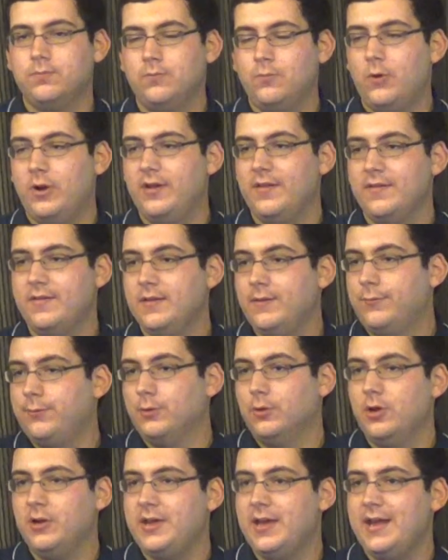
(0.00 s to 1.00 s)
One of the things
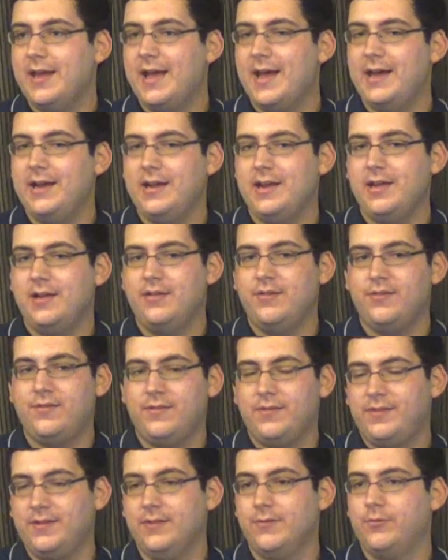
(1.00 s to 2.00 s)
we're looking at is,
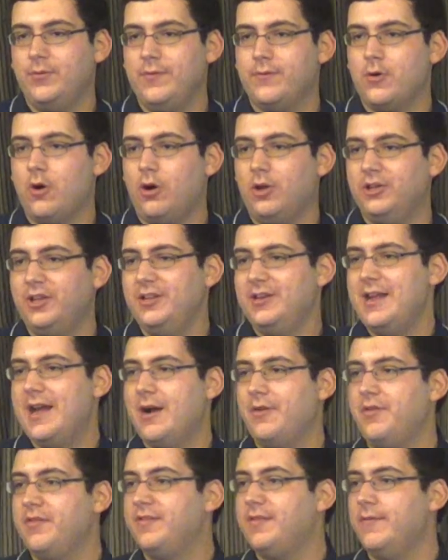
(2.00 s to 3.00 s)
since we've called it
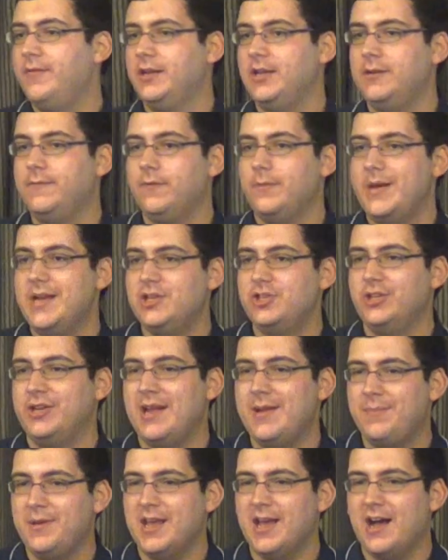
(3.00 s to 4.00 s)
now the Civic Information
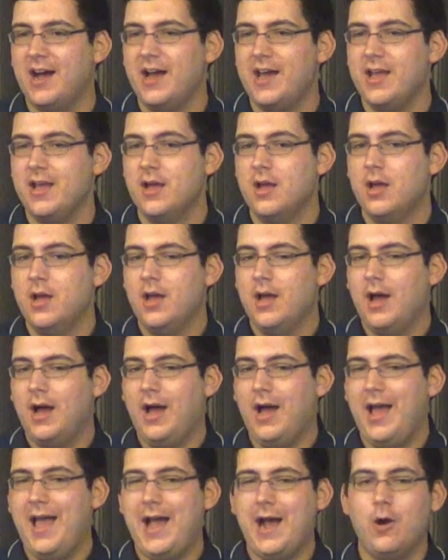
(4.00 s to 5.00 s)
API,
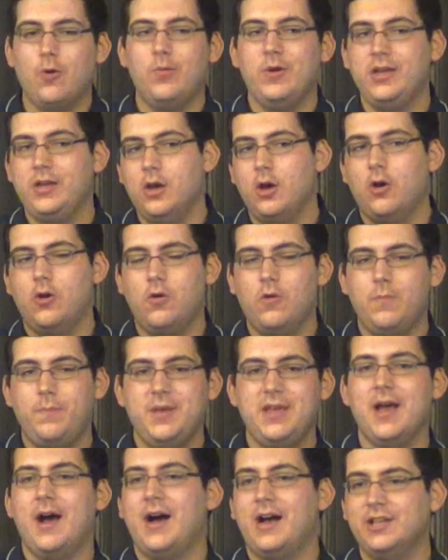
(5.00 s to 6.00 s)
how we go
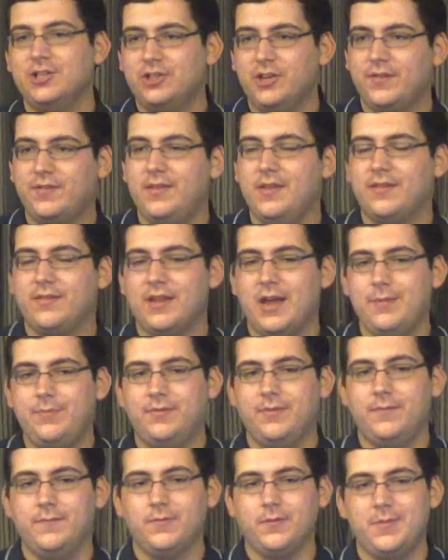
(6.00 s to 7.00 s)
beyond just this type
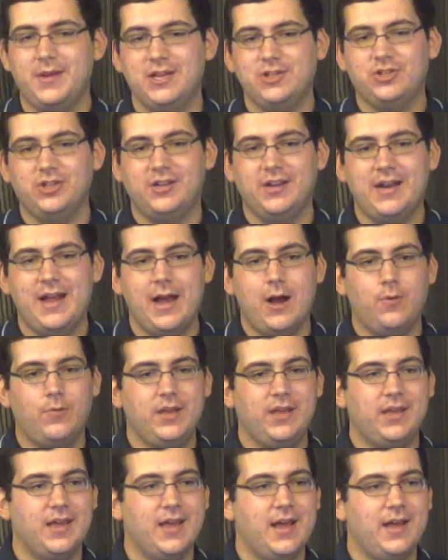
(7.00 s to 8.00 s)
of information and how
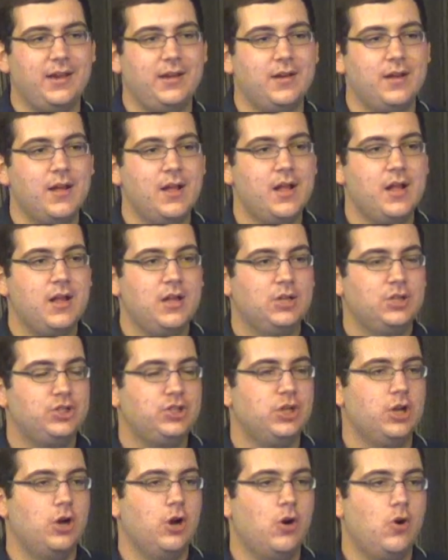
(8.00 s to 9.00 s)
we can
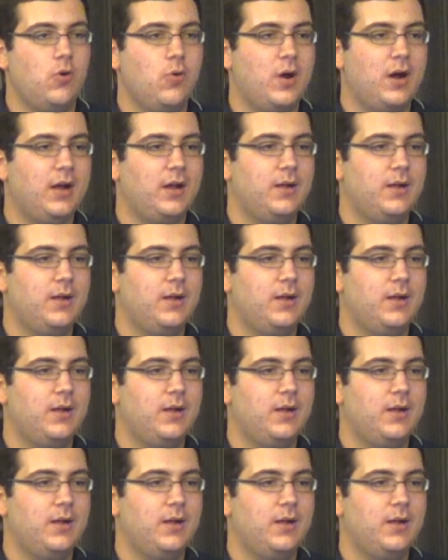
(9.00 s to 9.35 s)
show